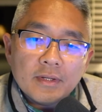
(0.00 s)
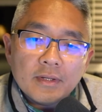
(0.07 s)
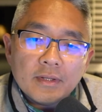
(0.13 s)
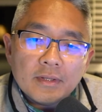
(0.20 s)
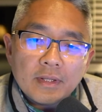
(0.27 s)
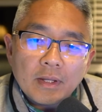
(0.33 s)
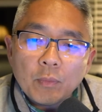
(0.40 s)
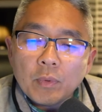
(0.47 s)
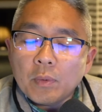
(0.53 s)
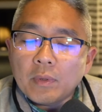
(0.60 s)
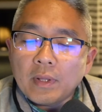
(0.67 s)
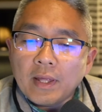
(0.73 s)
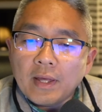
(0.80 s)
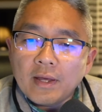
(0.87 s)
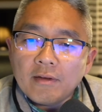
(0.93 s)
that we will
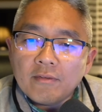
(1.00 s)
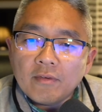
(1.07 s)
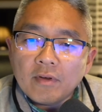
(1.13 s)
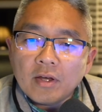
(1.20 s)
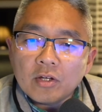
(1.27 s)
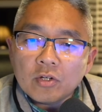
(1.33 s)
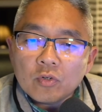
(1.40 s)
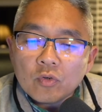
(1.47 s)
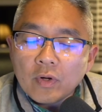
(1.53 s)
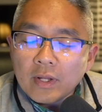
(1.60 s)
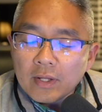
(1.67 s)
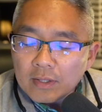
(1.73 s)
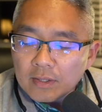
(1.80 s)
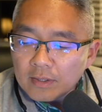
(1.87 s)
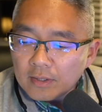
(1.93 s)
have a
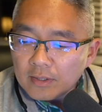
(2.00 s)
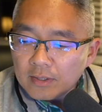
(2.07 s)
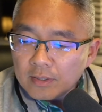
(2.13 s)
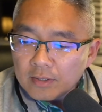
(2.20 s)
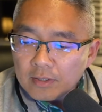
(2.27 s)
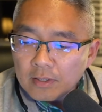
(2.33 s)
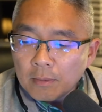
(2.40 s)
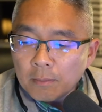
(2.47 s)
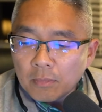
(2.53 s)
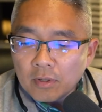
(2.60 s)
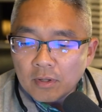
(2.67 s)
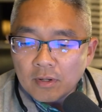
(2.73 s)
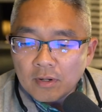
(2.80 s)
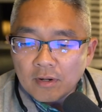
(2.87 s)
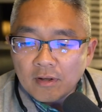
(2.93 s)
great
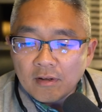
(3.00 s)
number